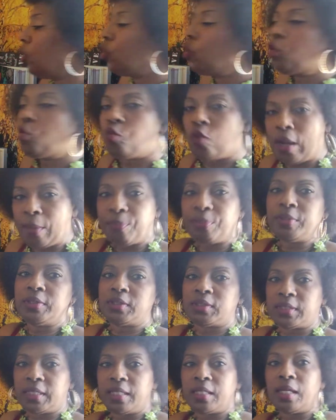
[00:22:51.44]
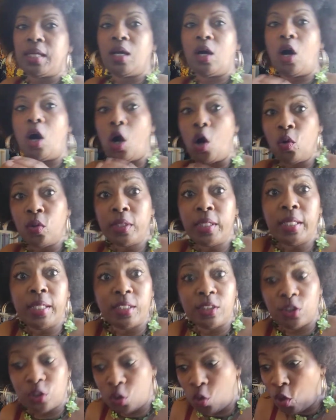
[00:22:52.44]
who represent only
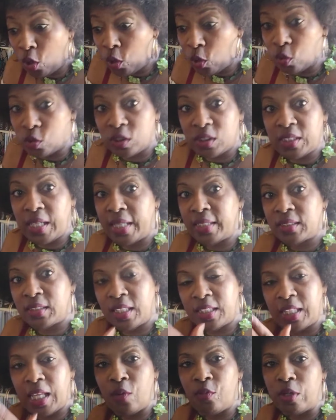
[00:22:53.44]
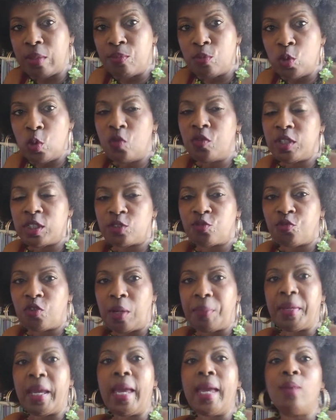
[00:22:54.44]
historical sites that they removed us
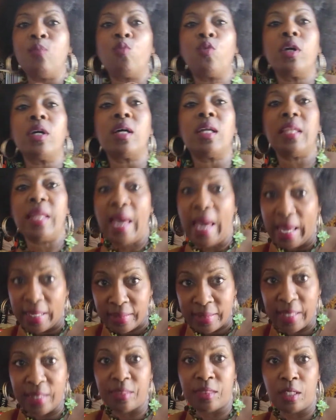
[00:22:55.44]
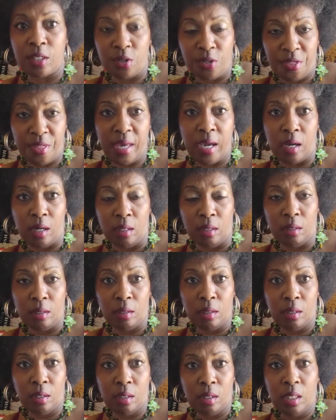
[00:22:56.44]
from and we're glad that they're there
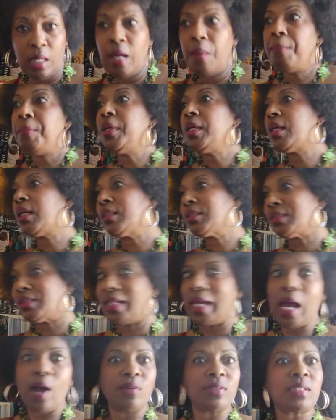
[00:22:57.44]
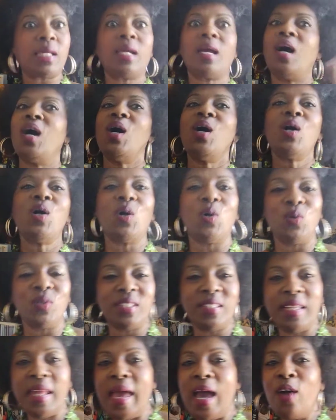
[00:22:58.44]
because now it's like
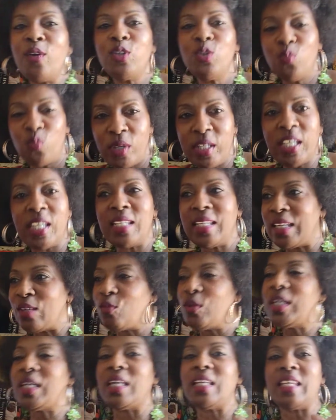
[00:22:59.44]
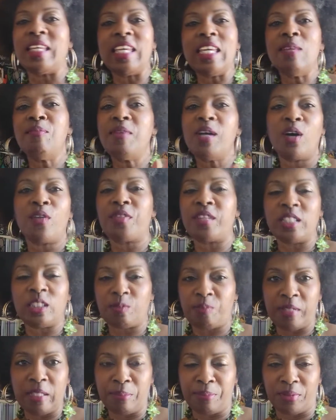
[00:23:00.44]
oh now you, we can we can email
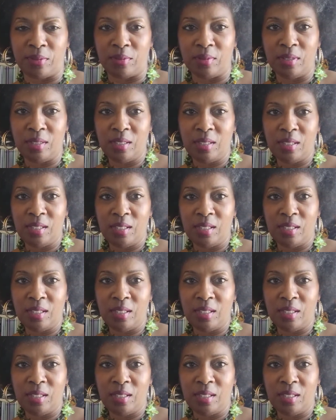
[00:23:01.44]
these people